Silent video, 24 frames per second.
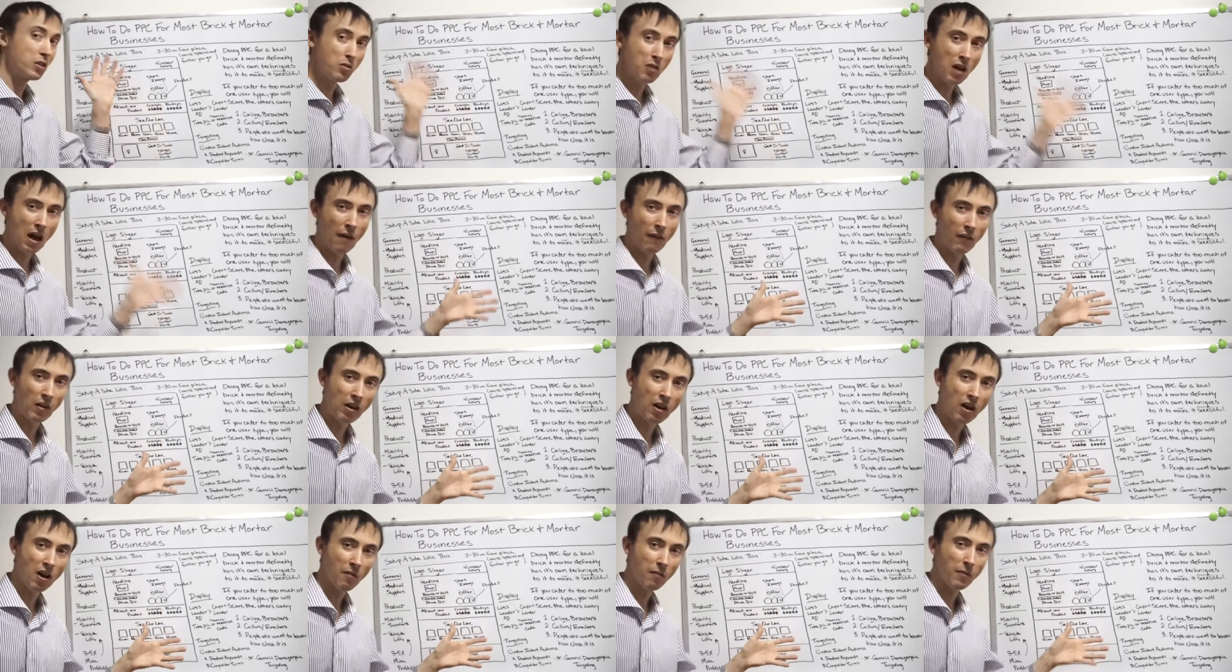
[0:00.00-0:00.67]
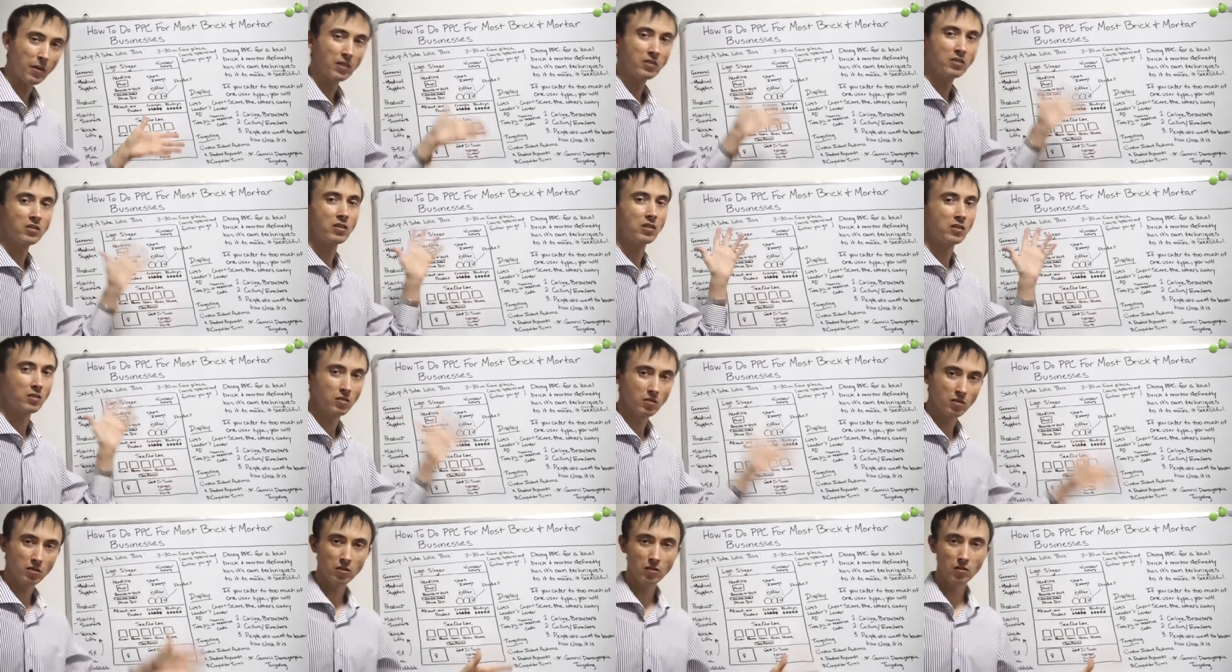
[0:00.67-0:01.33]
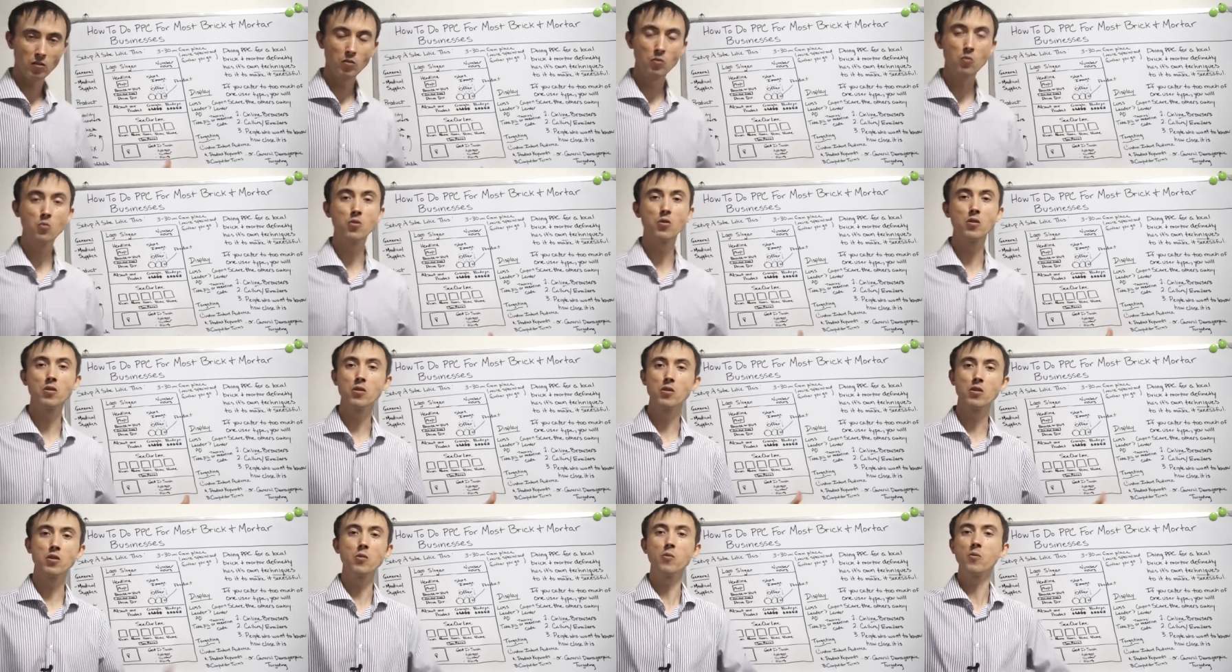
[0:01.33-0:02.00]
We do have an office.
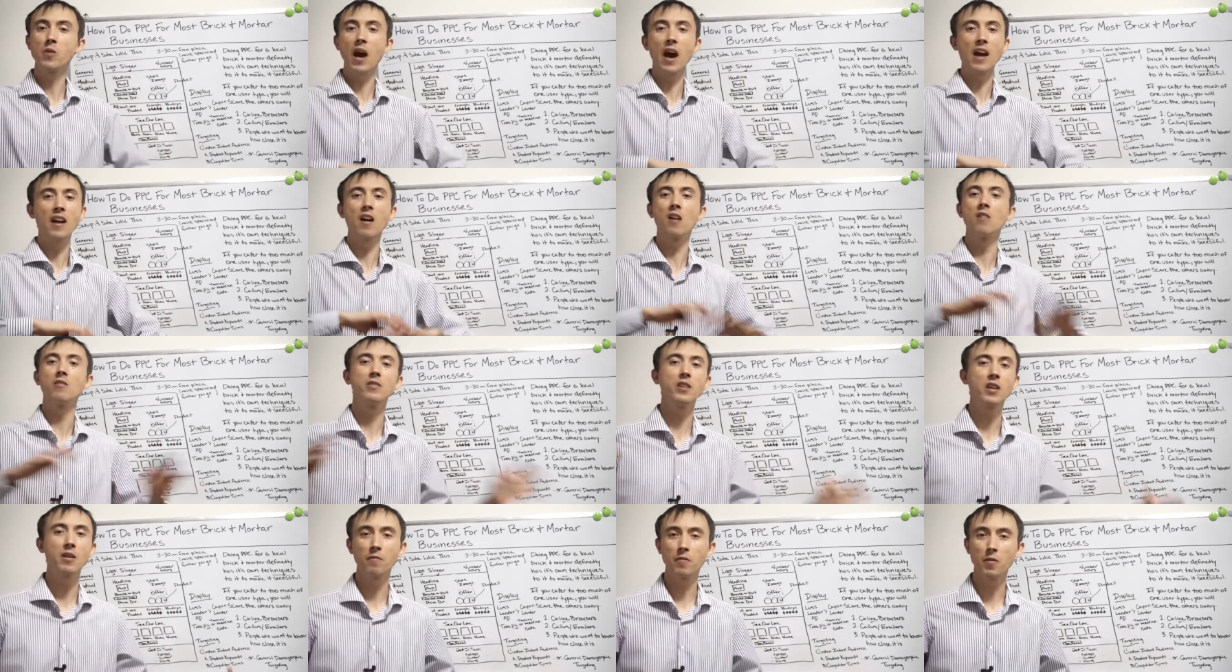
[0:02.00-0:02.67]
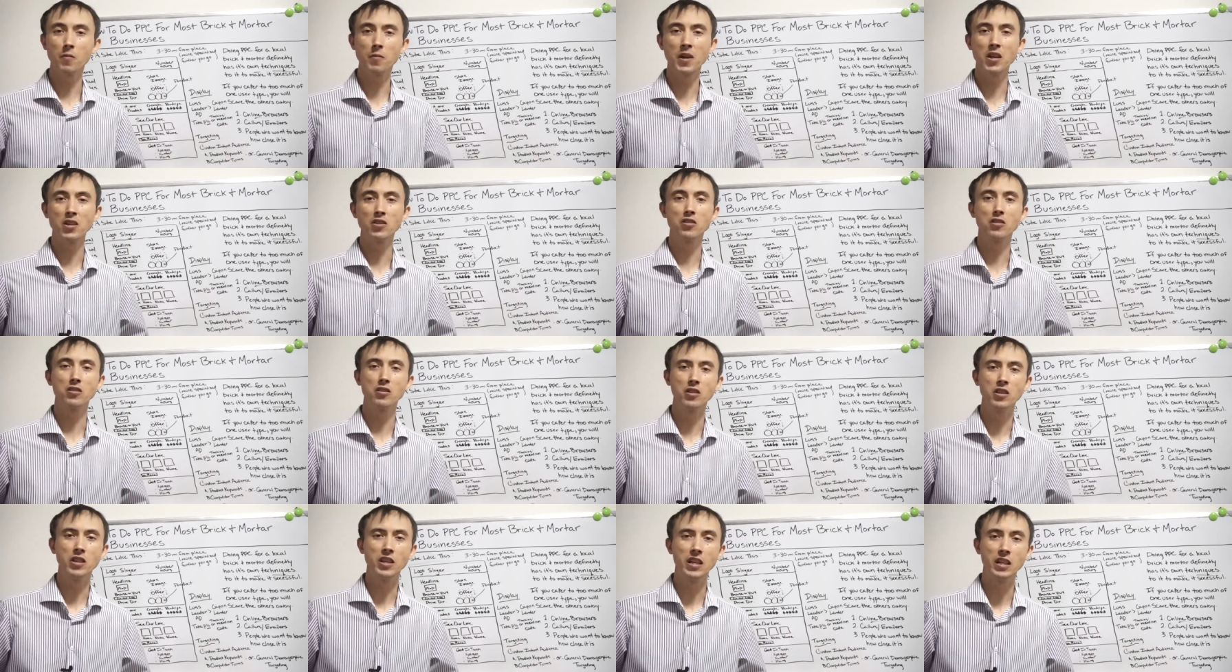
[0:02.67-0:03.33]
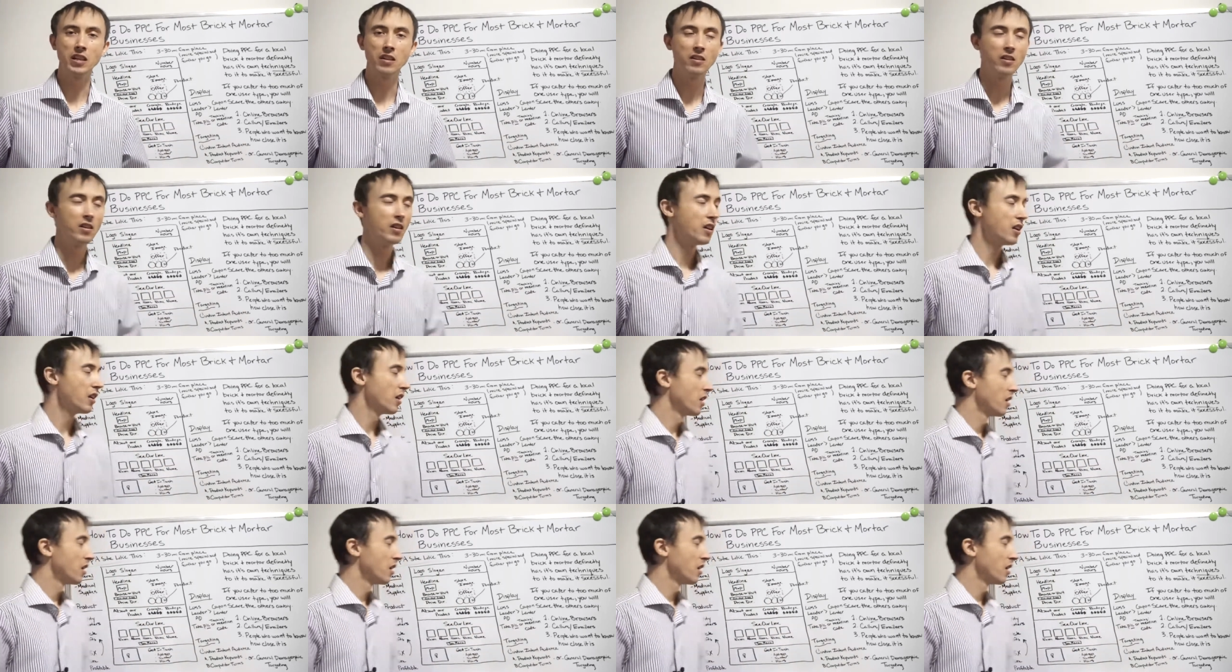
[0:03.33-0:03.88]
You've got all the information you need.